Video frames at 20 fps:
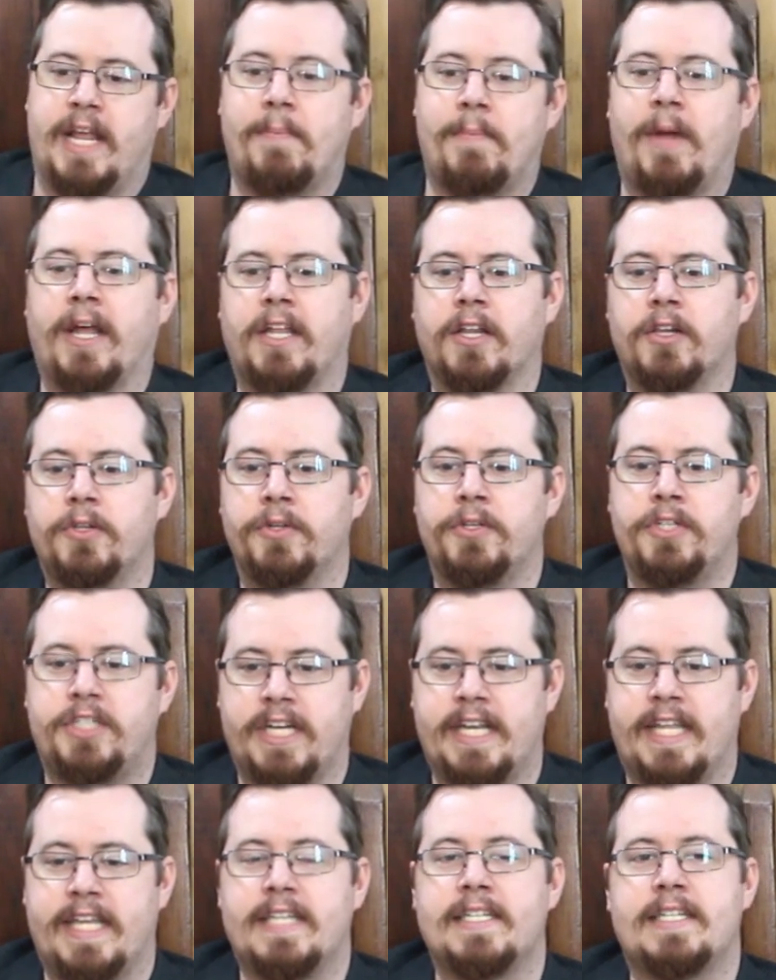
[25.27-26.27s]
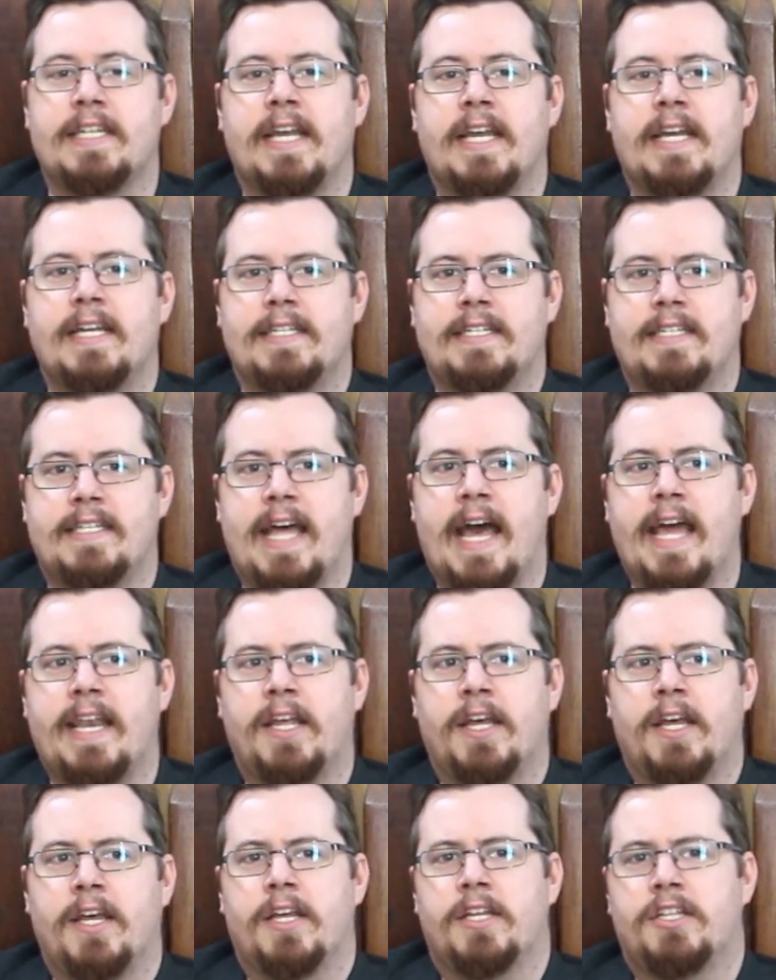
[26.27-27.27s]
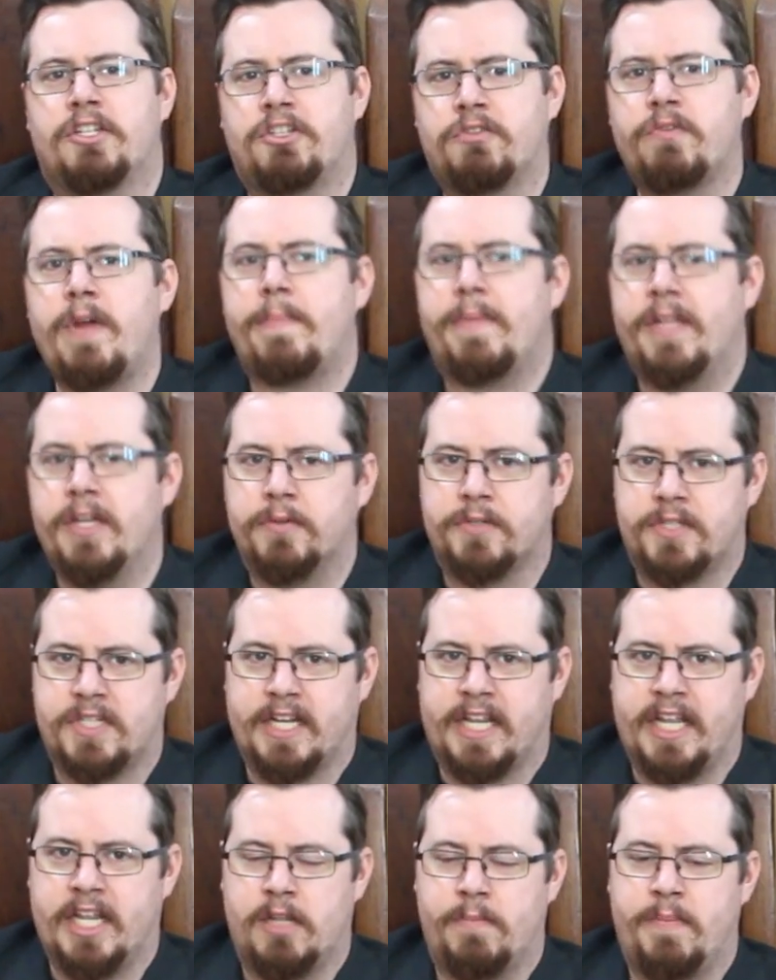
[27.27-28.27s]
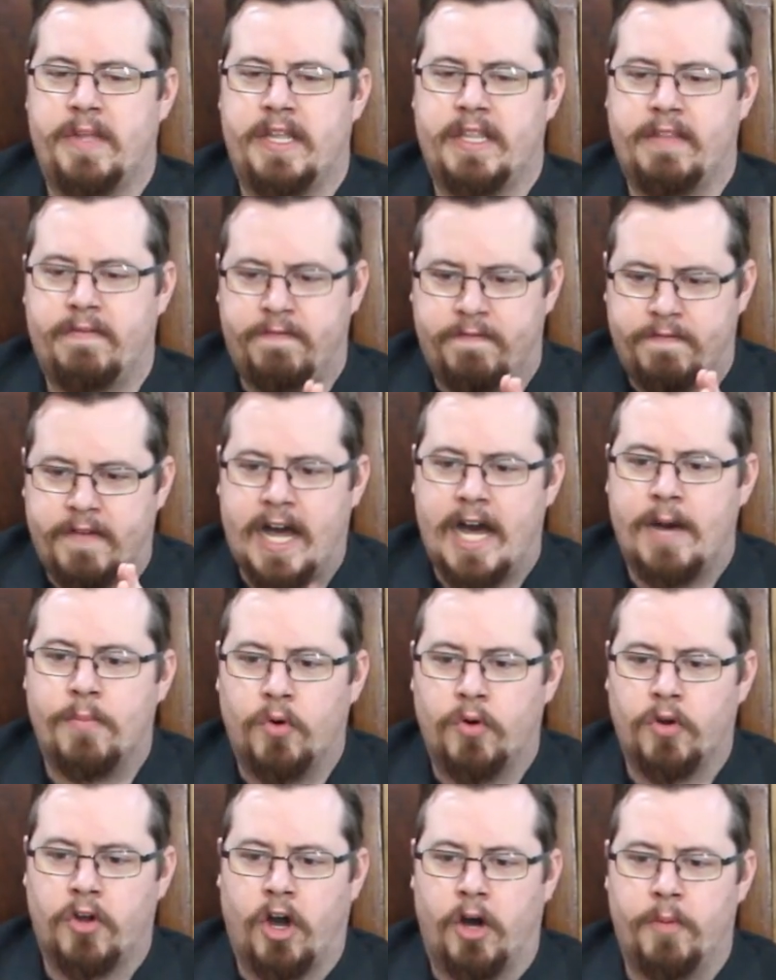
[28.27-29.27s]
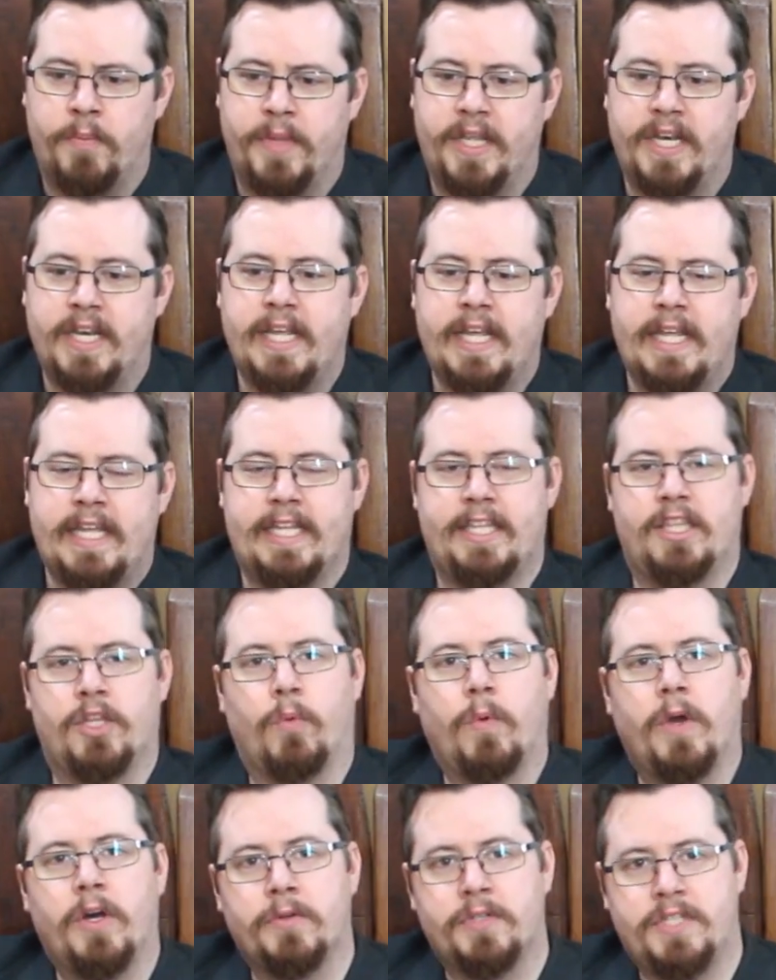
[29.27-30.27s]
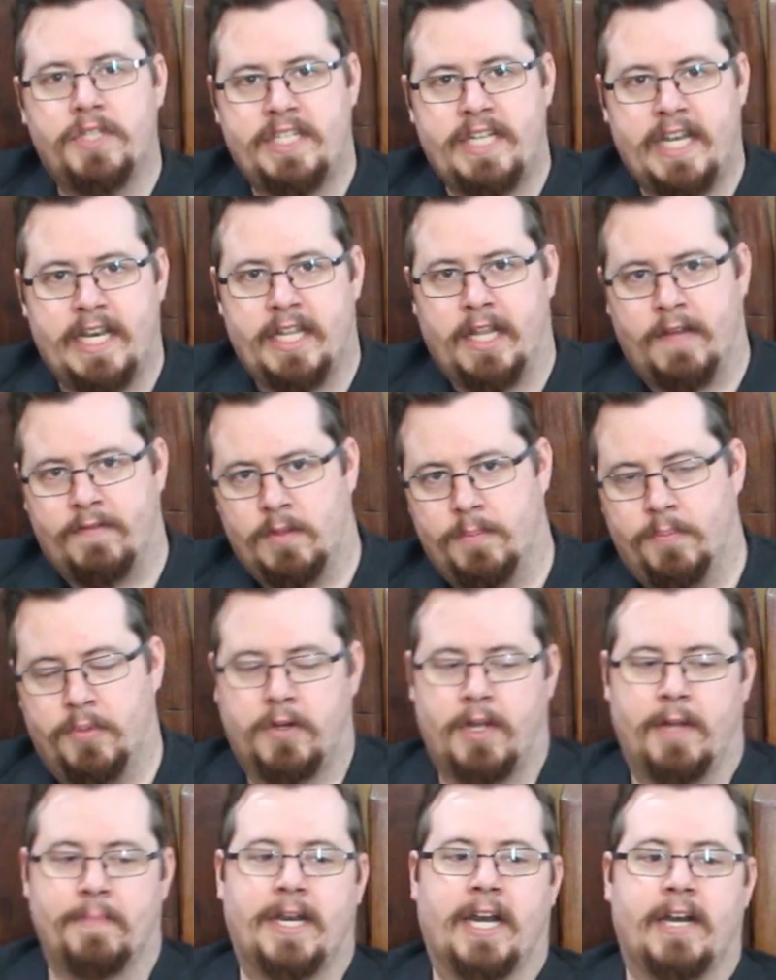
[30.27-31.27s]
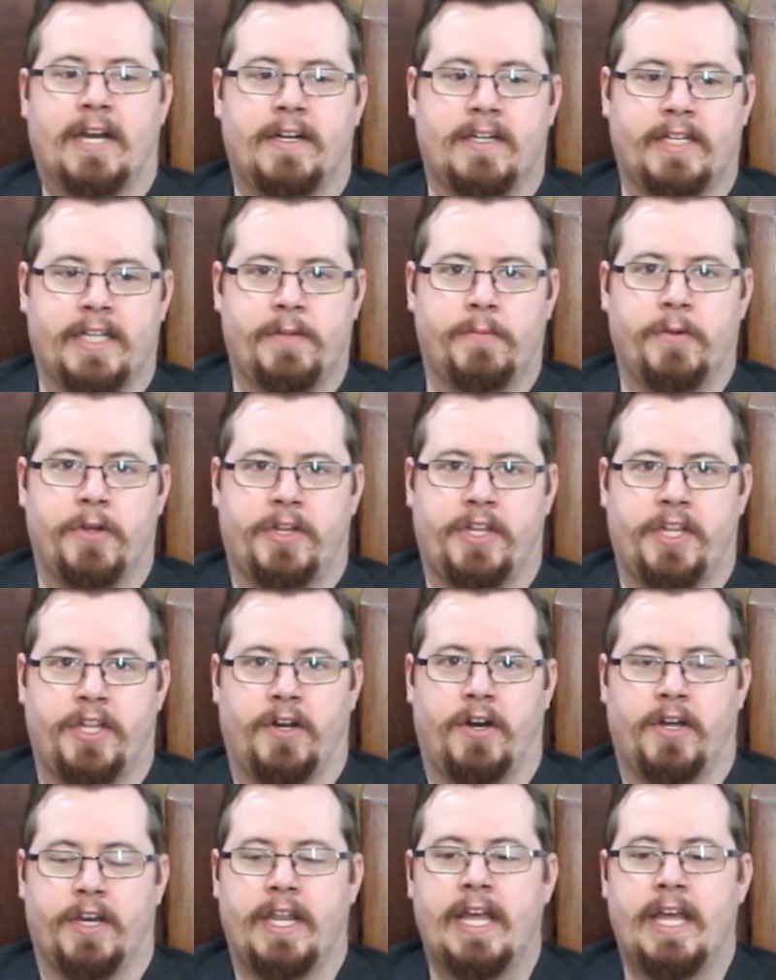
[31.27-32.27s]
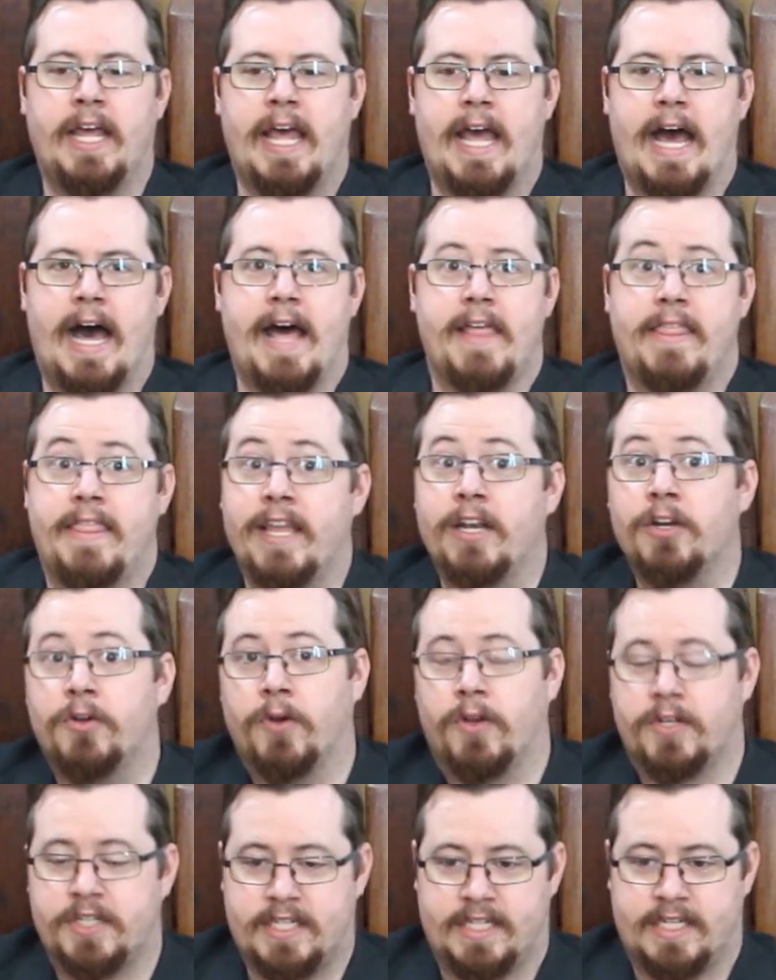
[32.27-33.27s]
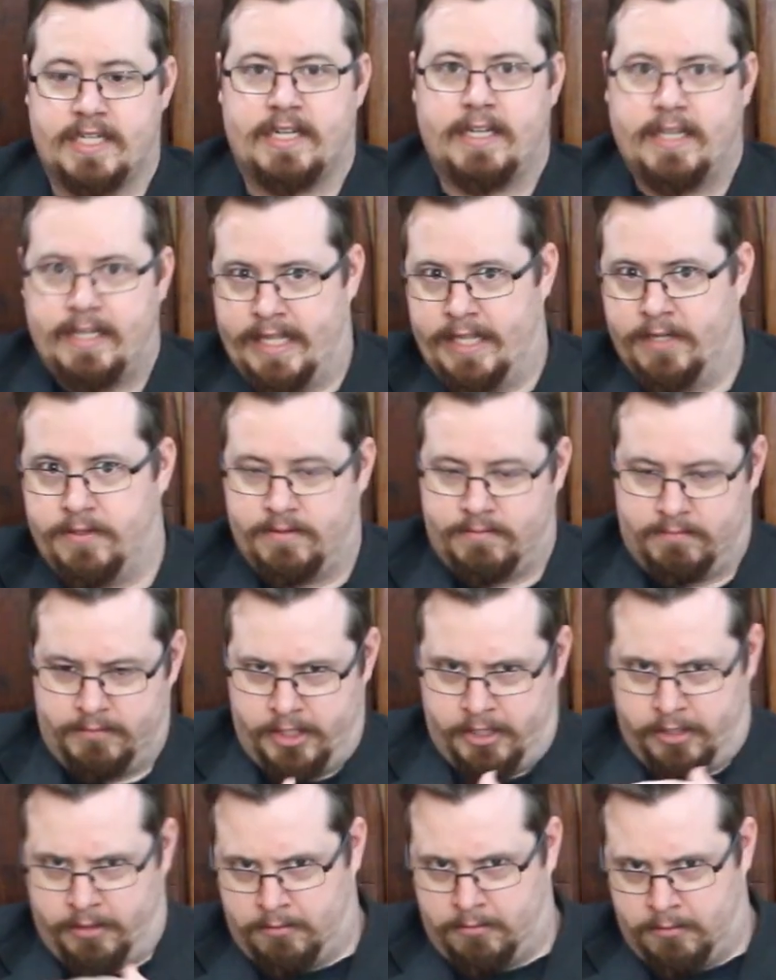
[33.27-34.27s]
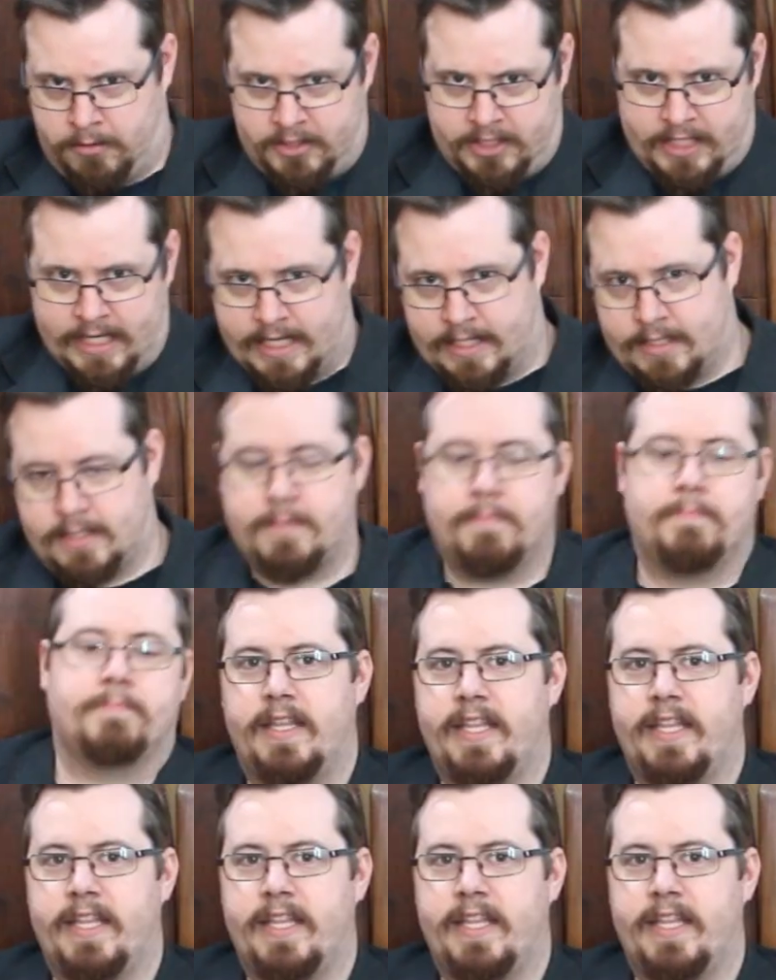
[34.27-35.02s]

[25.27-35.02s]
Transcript: And my conclusion is, is that Swept hilts are going to be far more common in the world setting of the book I'm currently working on uh, than crossed you know cross guards.